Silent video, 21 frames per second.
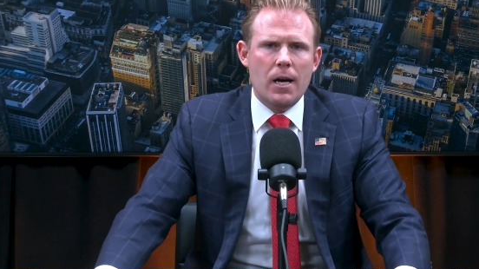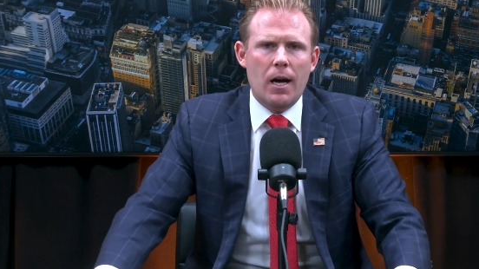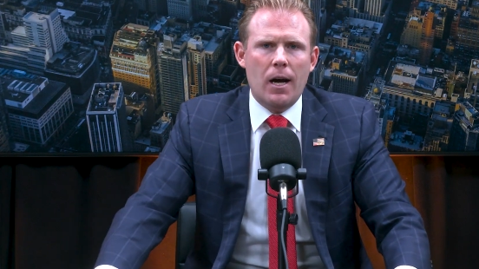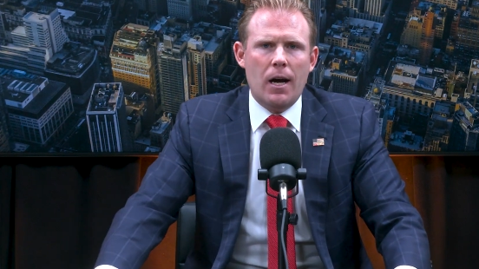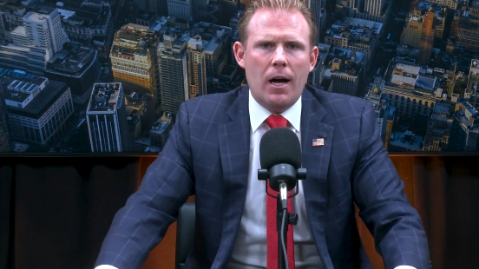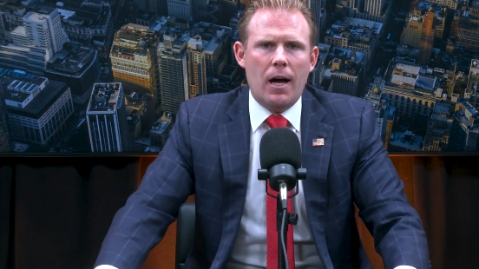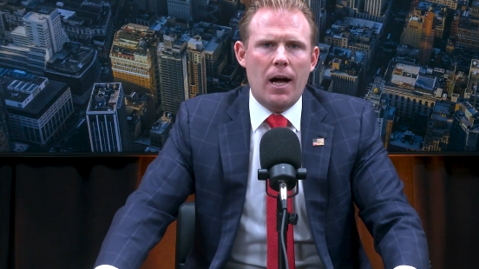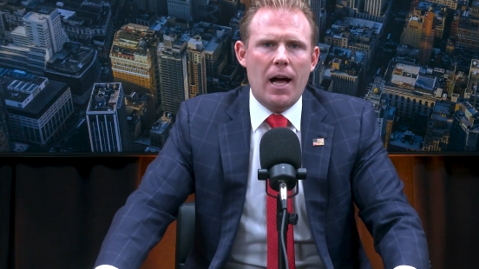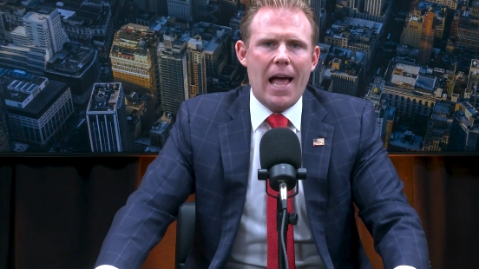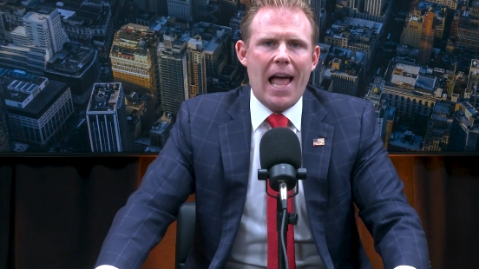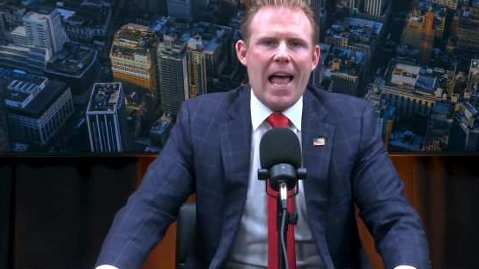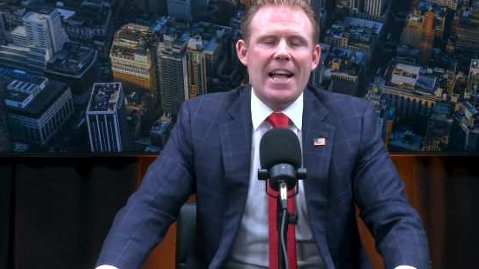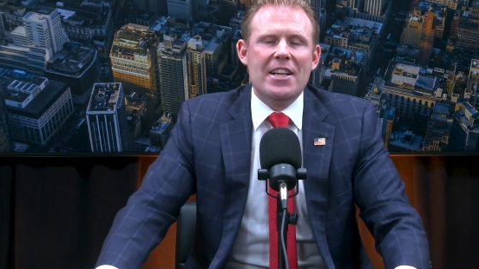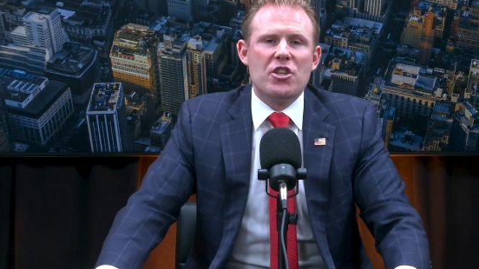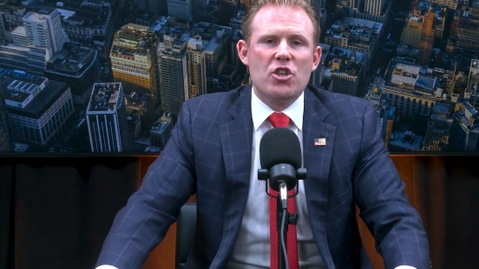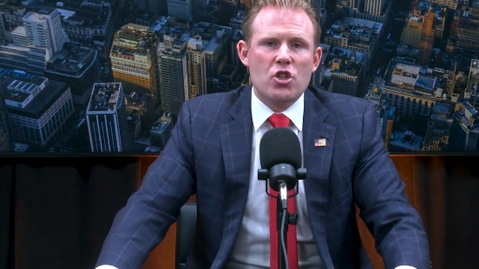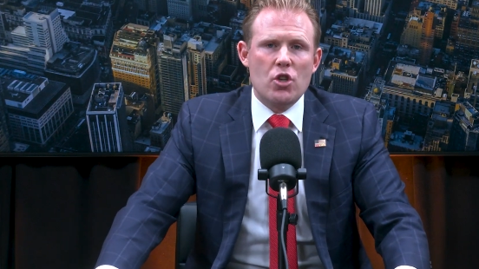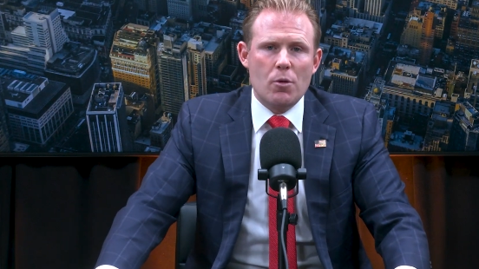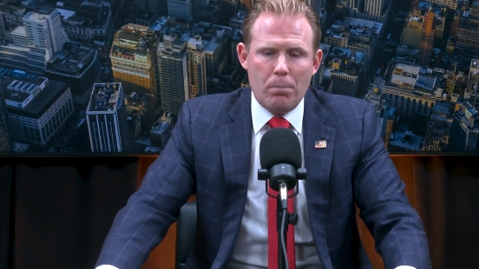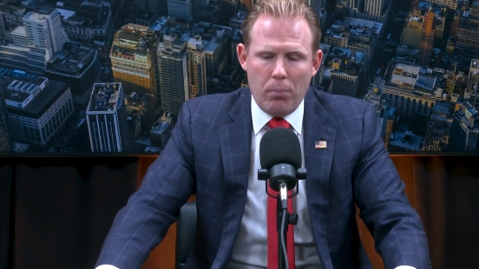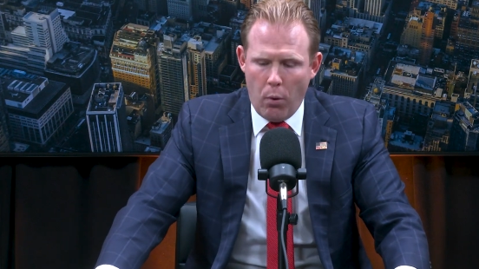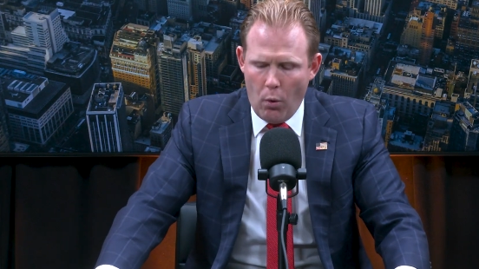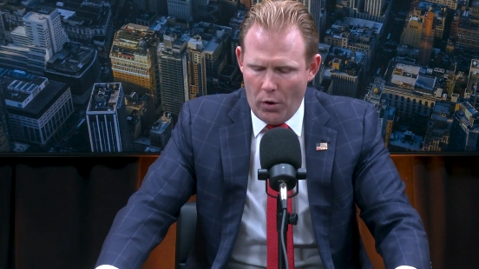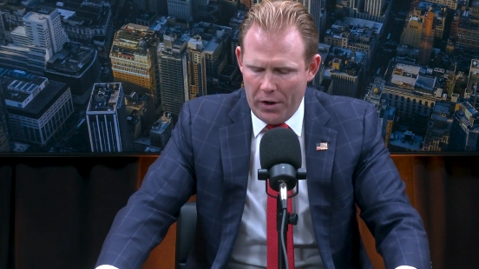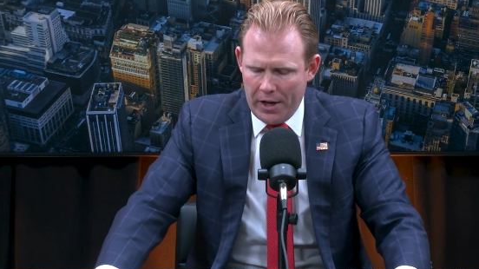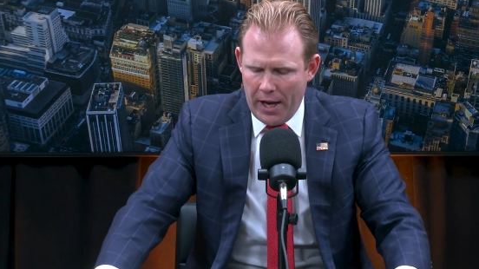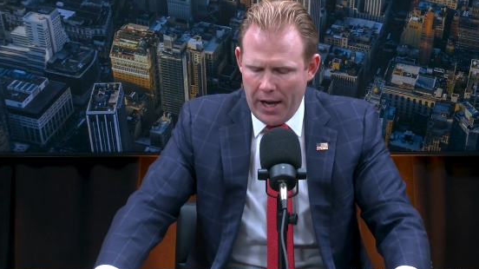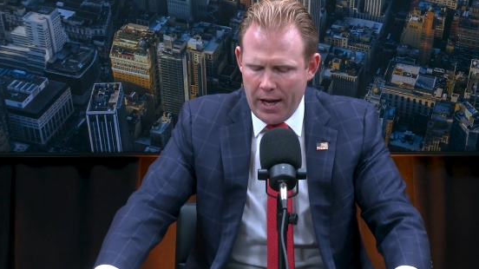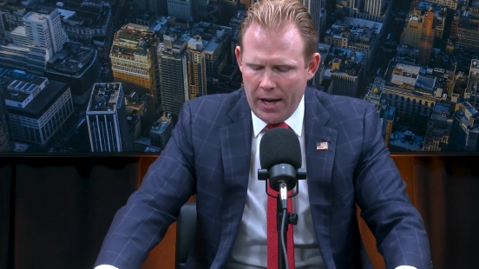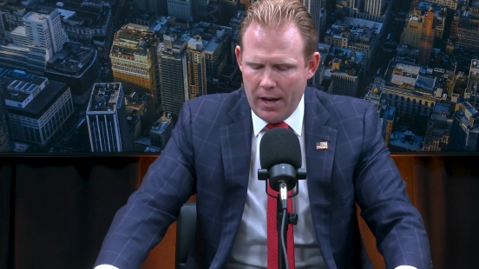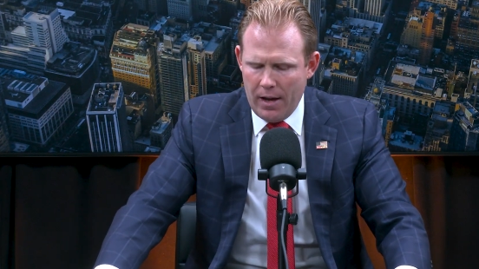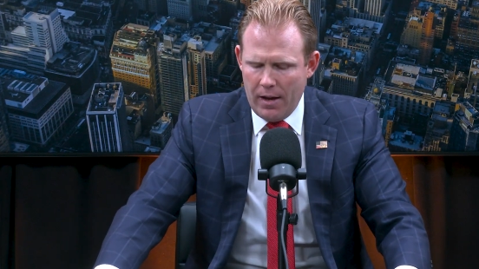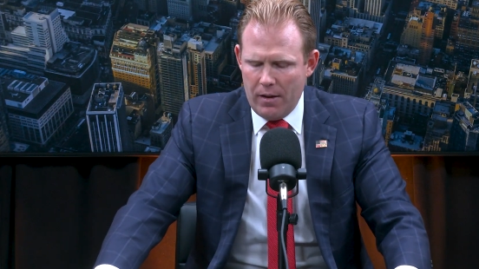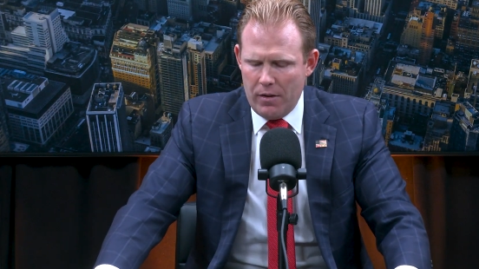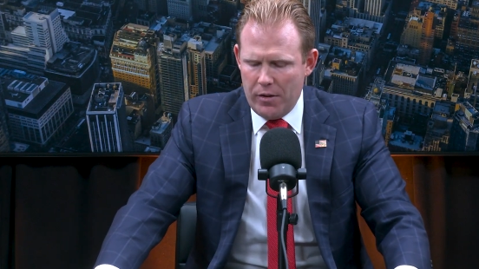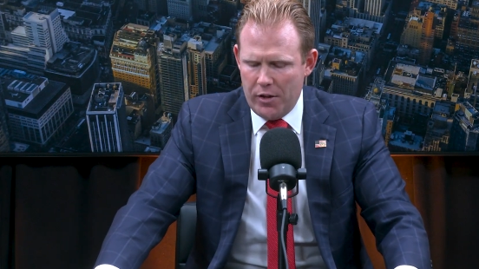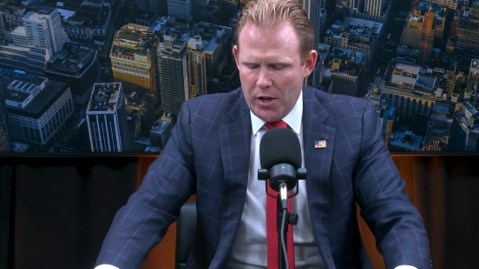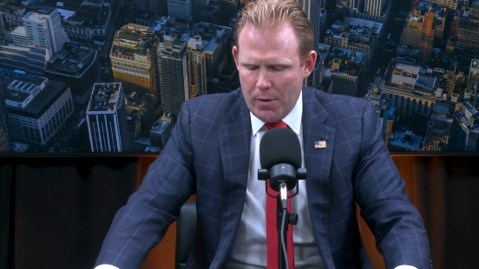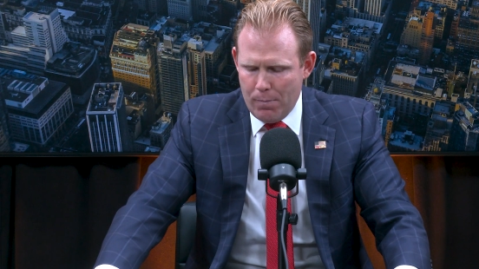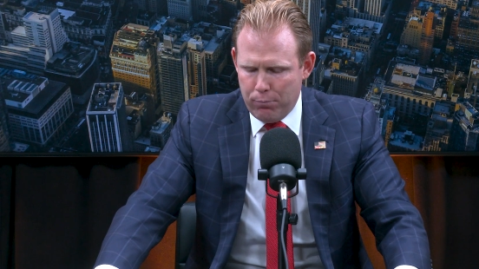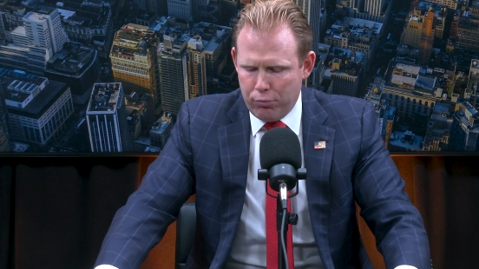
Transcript: and supporting the